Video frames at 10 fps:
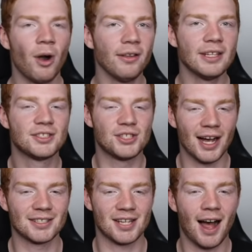only
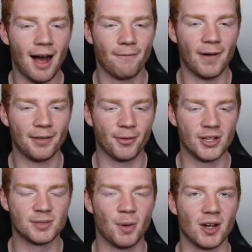just halfway
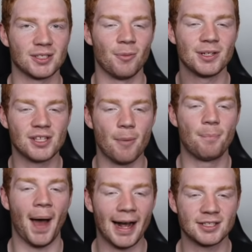through this box and we just
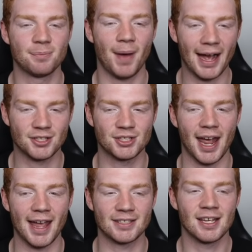got back-to-back -back
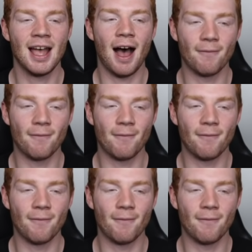shakes.